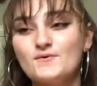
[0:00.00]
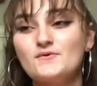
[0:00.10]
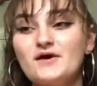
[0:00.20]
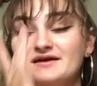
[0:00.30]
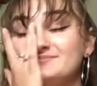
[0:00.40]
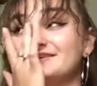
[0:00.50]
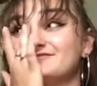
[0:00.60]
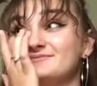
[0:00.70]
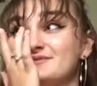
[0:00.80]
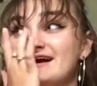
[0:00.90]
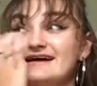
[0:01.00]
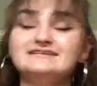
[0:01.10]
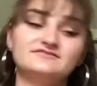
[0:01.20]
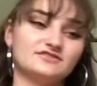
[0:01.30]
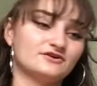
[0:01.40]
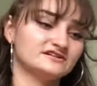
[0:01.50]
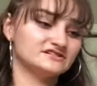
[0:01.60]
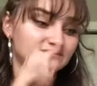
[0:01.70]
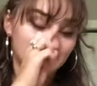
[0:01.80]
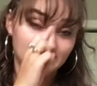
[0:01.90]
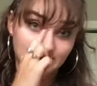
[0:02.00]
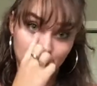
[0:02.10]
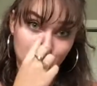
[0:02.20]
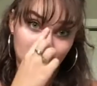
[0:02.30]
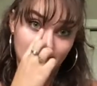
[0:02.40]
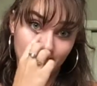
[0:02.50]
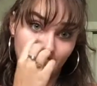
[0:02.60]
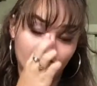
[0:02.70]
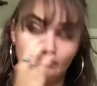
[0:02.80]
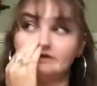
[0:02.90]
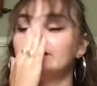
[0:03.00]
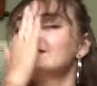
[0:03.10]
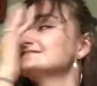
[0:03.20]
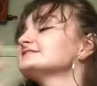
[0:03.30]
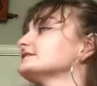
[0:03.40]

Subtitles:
quite a bit of a brat, even though I just spent, you know, like over $40